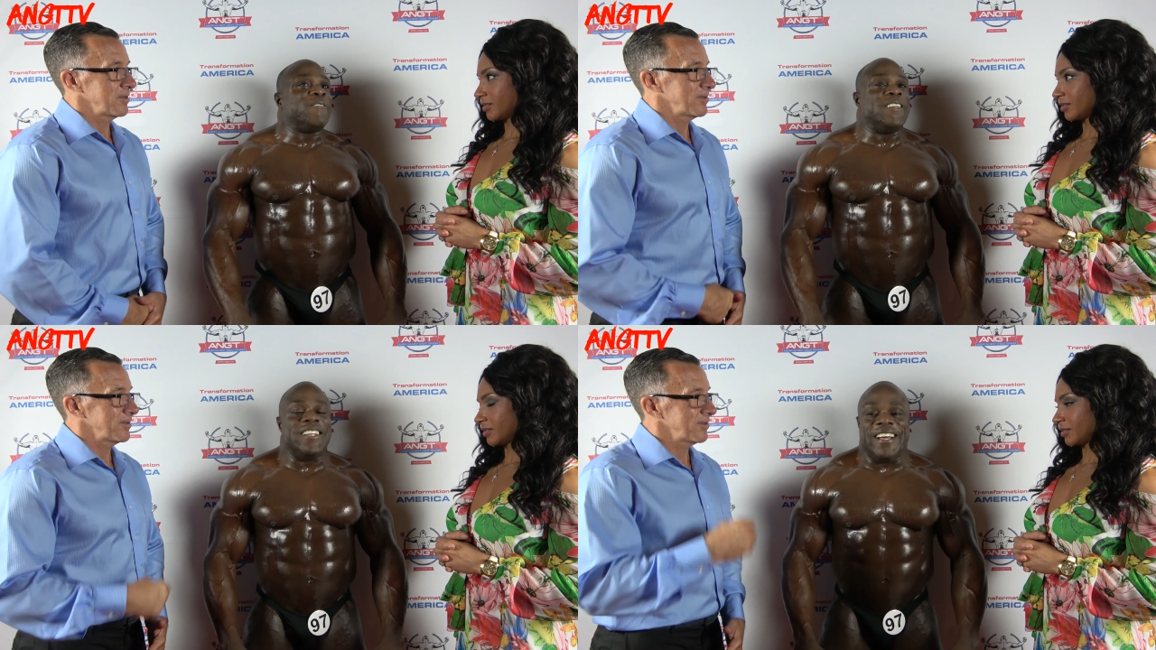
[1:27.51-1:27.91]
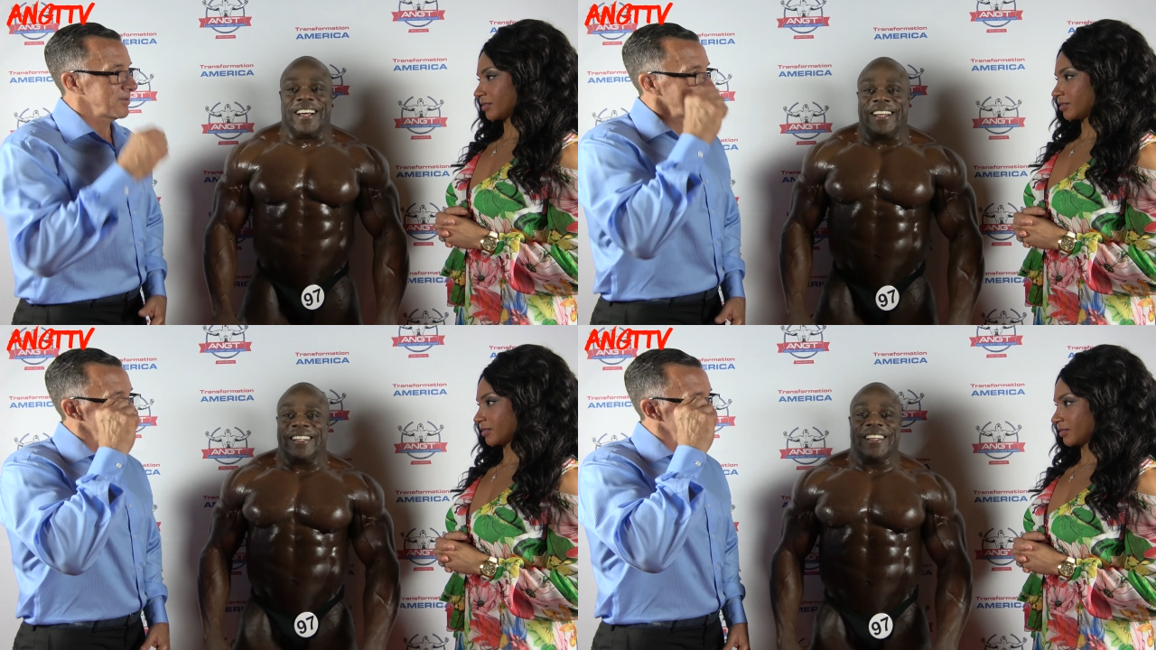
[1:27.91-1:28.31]
Speaker 1: and
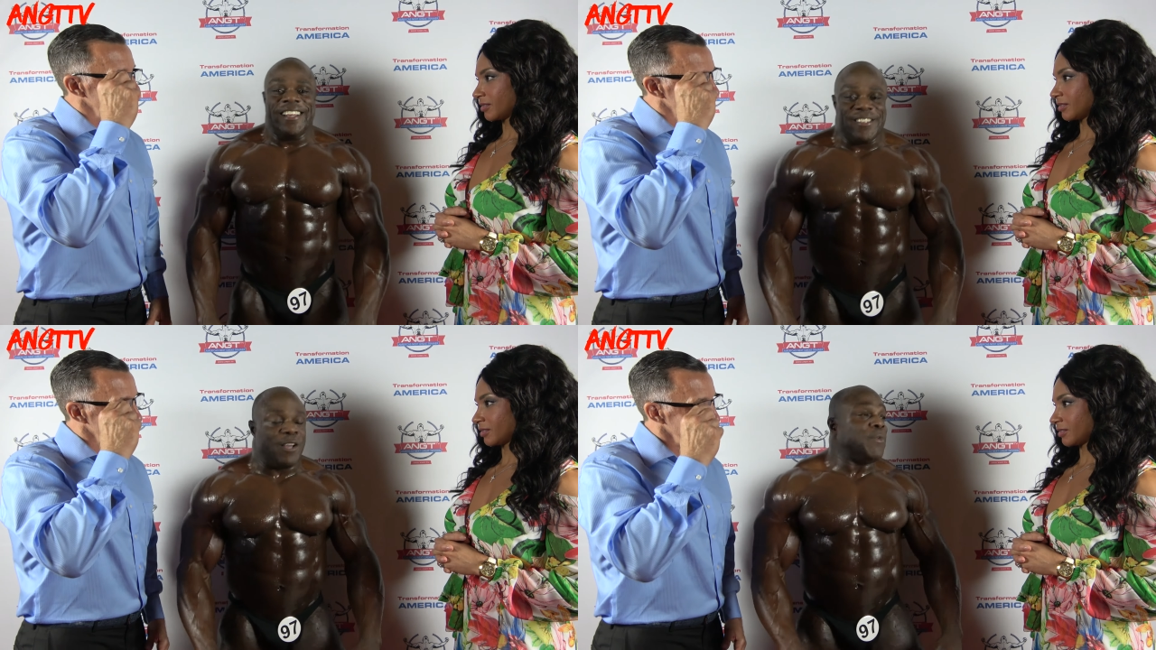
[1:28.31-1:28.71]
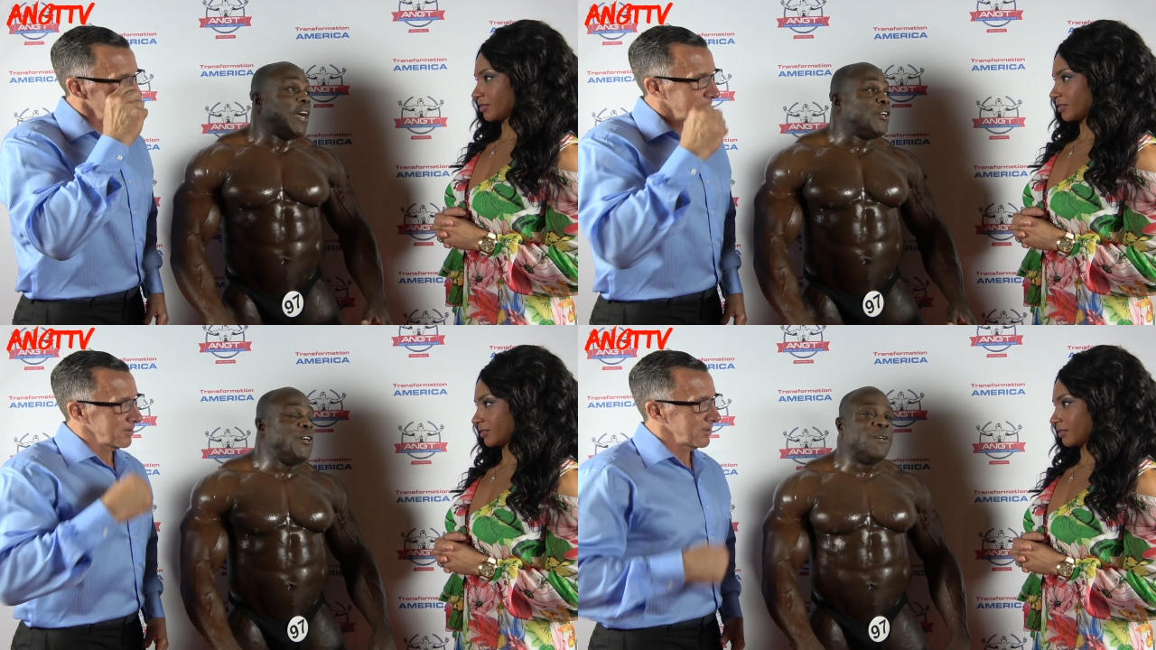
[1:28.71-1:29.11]
uh, some
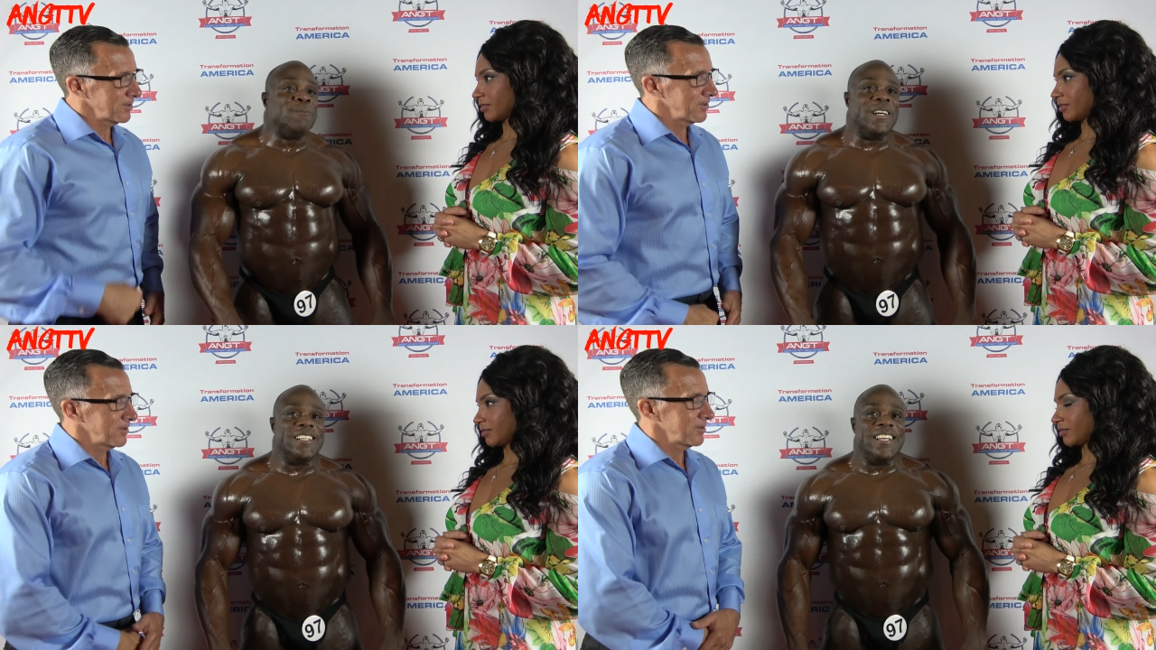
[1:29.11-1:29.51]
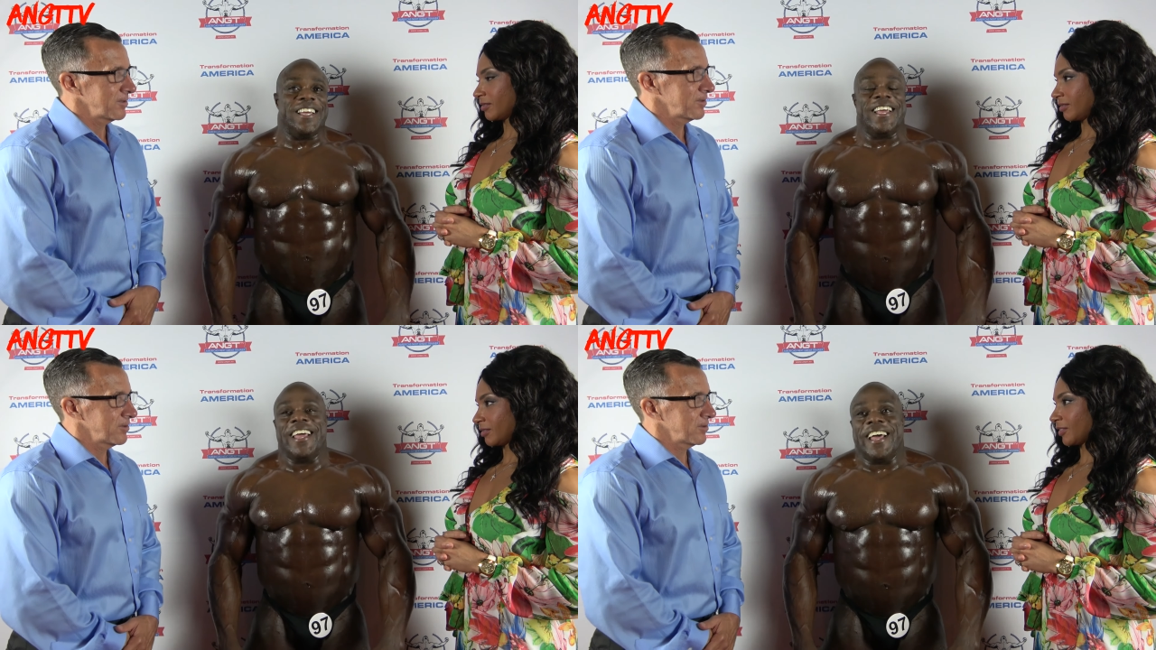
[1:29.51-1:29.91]
not good, but
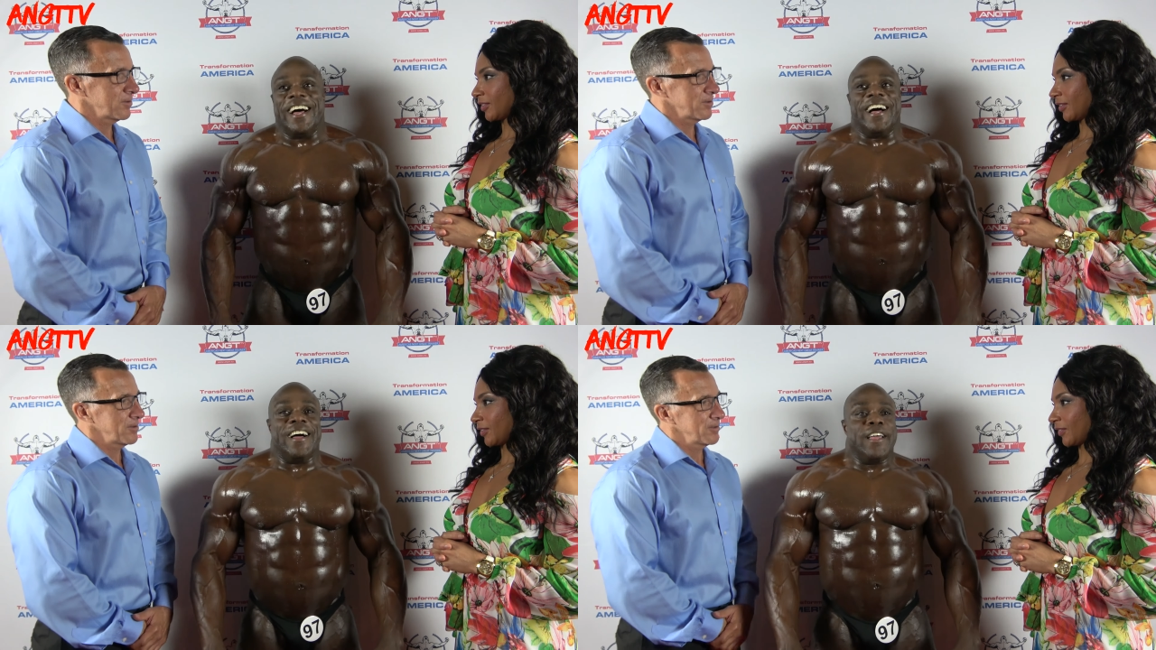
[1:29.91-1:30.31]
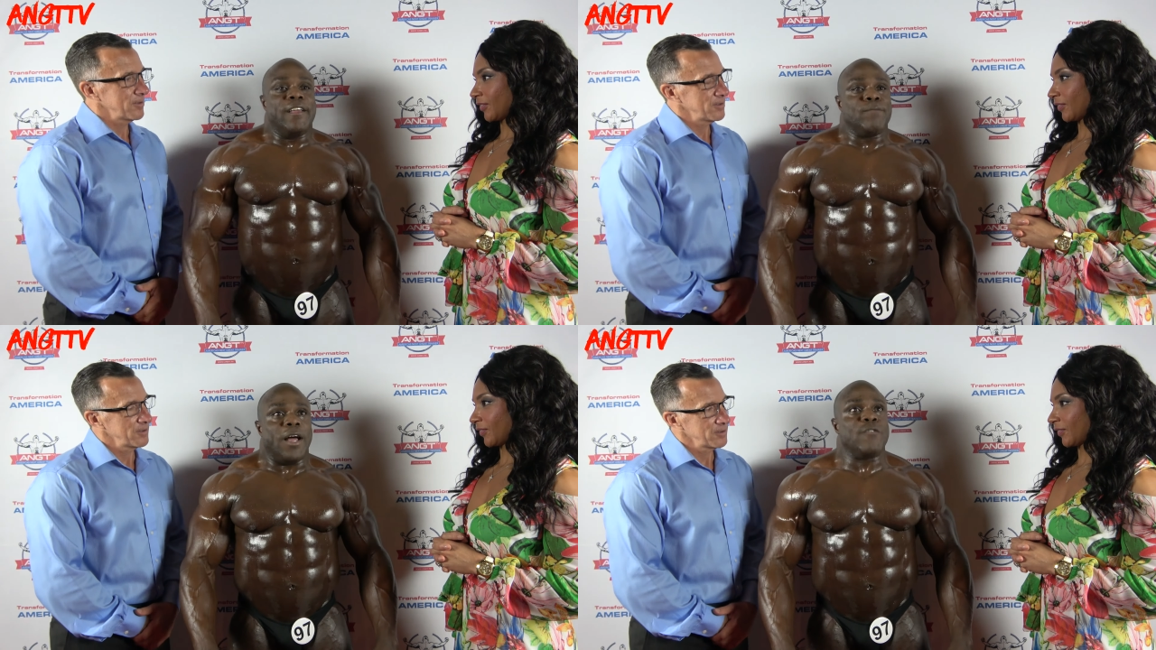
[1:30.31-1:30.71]
uh,